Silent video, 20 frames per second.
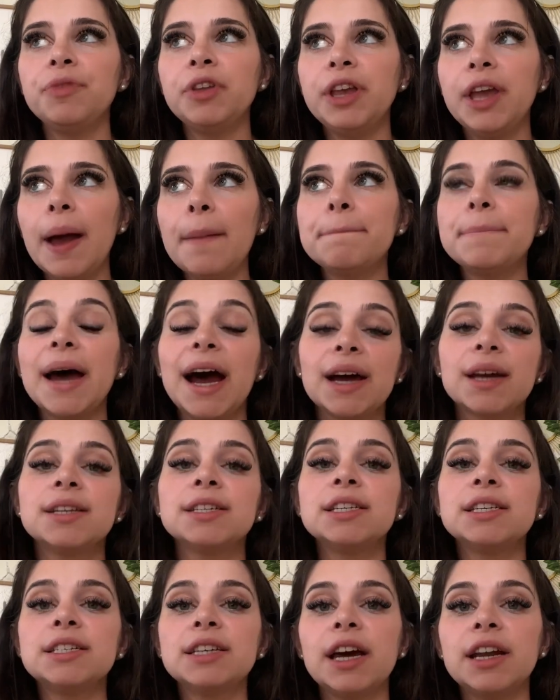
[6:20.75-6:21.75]
get back
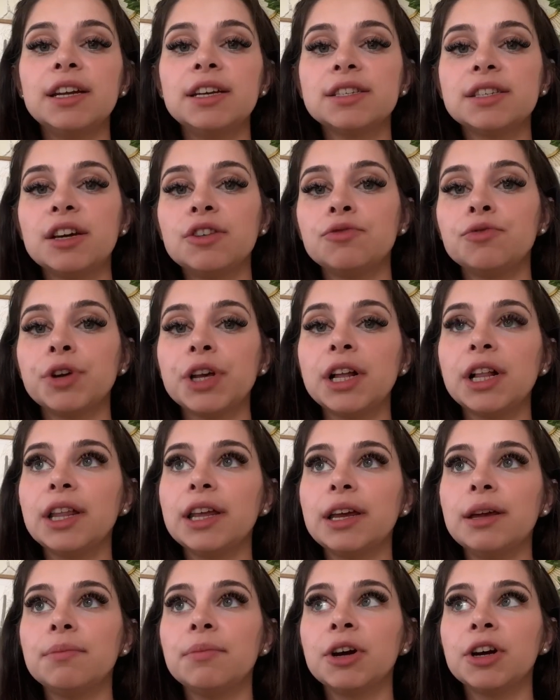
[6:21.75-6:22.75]
into tennis and
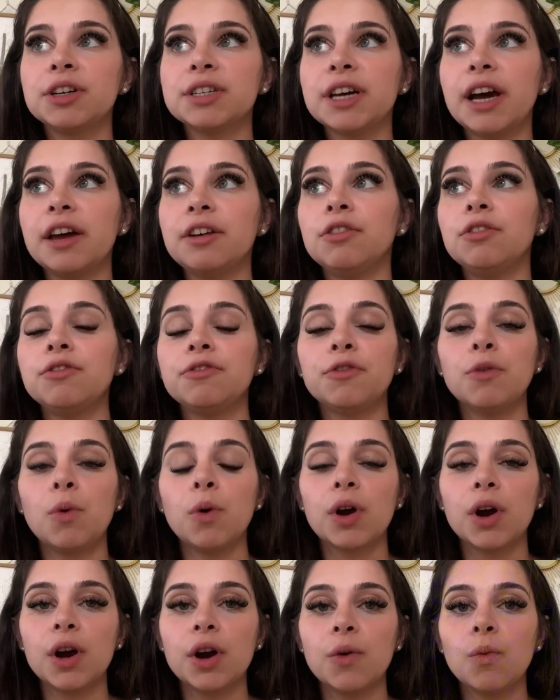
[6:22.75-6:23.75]
reclaim her title
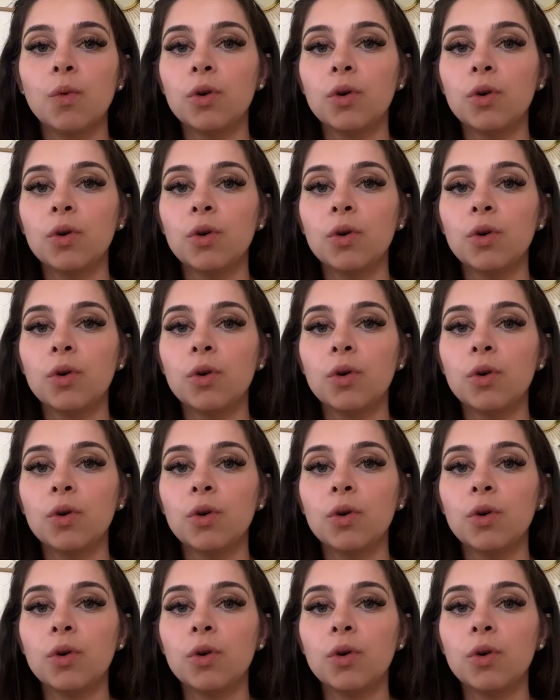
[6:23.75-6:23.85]
for